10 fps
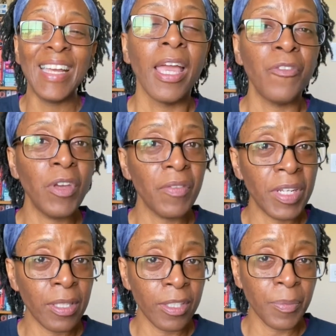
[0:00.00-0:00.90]
If you have any
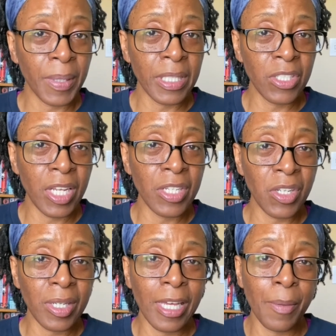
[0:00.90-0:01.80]
thoughts about the
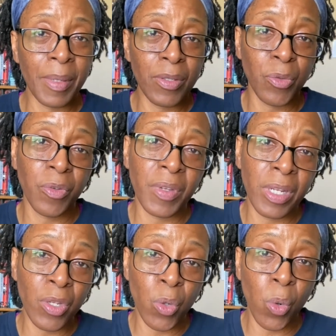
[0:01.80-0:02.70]
changing climate sort of
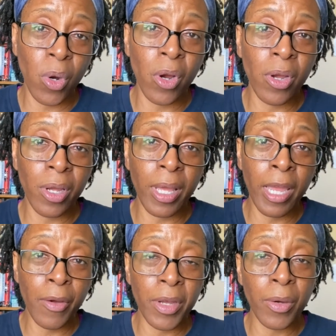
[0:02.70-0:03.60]
in your
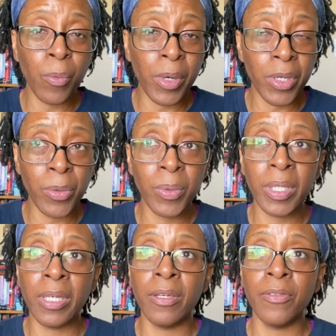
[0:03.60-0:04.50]
area where you
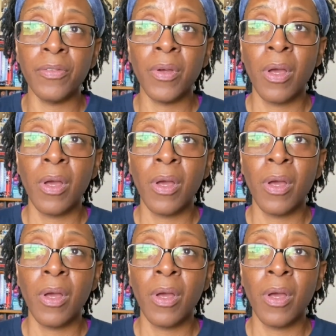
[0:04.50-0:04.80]
live,